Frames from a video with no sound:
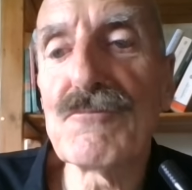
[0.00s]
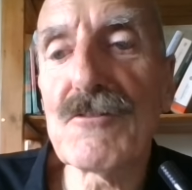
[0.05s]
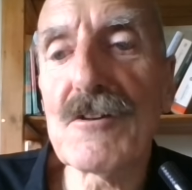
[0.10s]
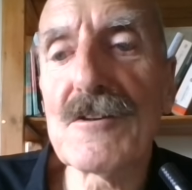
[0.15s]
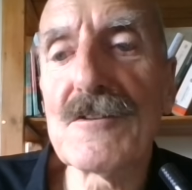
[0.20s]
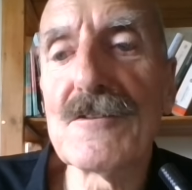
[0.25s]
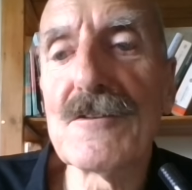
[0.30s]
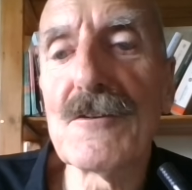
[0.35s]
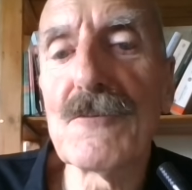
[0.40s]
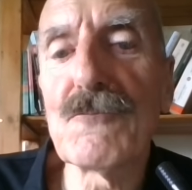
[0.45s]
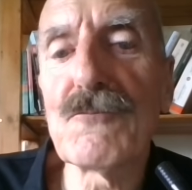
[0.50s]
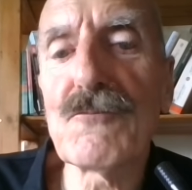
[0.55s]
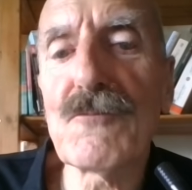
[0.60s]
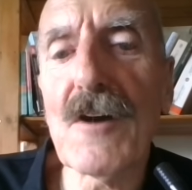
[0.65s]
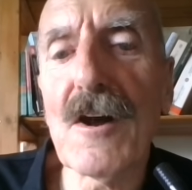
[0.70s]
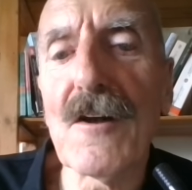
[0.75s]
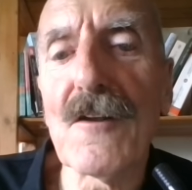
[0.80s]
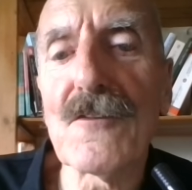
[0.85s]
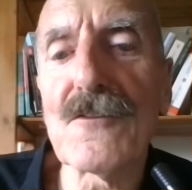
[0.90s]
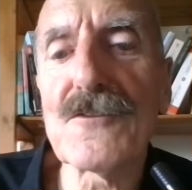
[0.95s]
Britain and
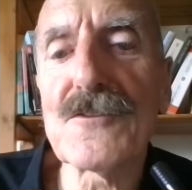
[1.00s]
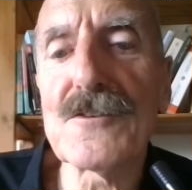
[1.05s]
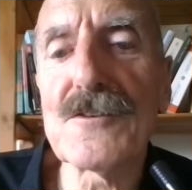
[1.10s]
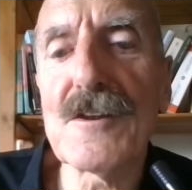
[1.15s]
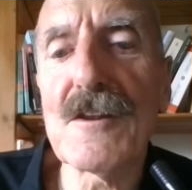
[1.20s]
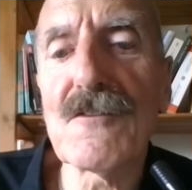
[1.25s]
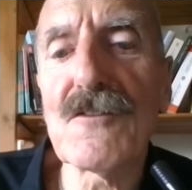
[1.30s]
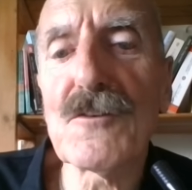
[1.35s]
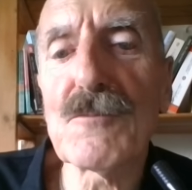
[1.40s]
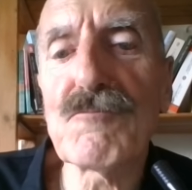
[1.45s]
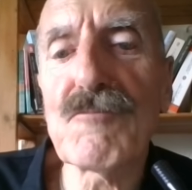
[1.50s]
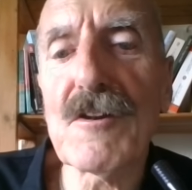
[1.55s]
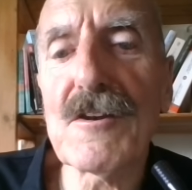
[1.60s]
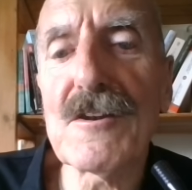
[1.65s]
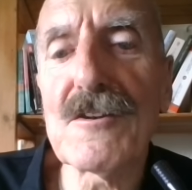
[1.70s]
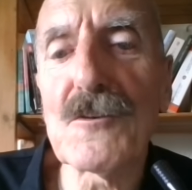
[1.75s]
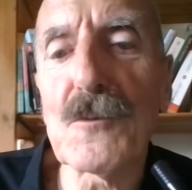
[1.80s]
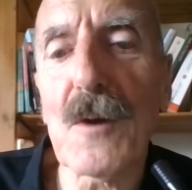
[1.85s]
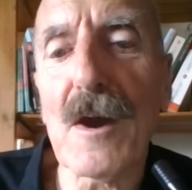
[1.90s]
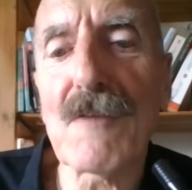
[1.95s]
France and then spread
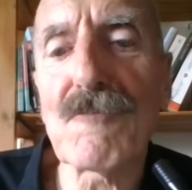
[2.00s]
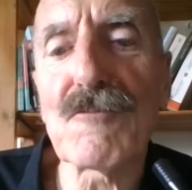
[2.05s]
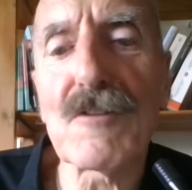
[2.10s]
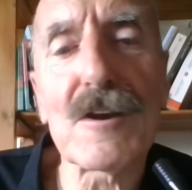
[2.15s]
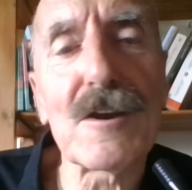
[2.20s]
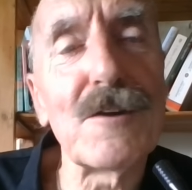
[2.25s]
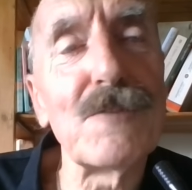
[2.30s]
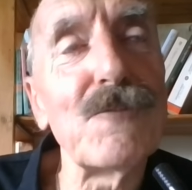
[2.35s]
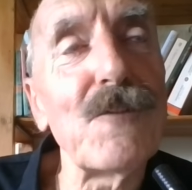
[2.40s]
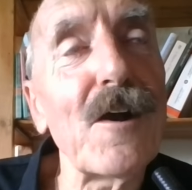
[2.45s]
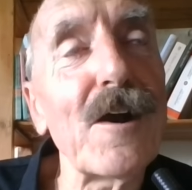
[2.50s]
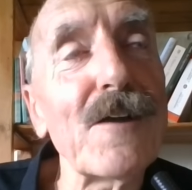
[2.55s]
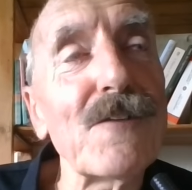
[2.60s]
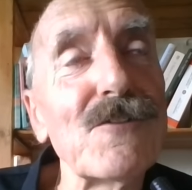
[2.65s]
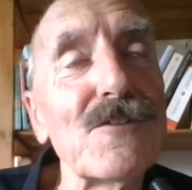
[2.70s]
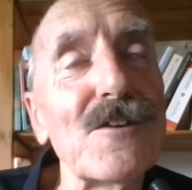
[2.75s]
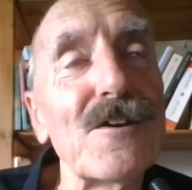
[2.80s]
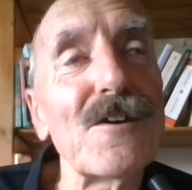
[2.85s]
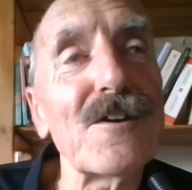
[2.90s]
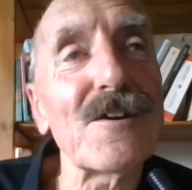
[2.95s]
into Africa via
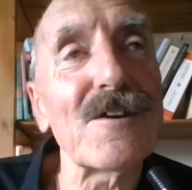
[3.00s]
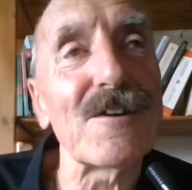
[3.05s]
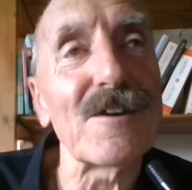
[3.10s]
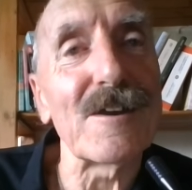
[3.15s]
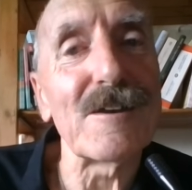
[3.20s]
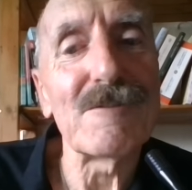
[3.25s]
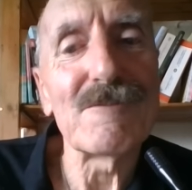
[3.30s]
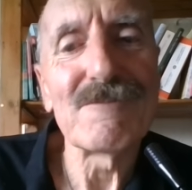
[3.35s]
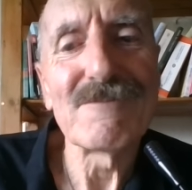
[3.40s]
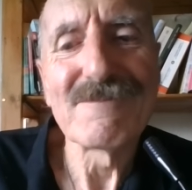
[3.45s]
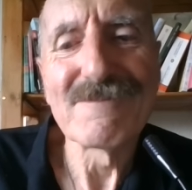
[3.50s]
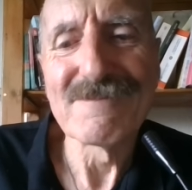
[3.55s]
Turkey.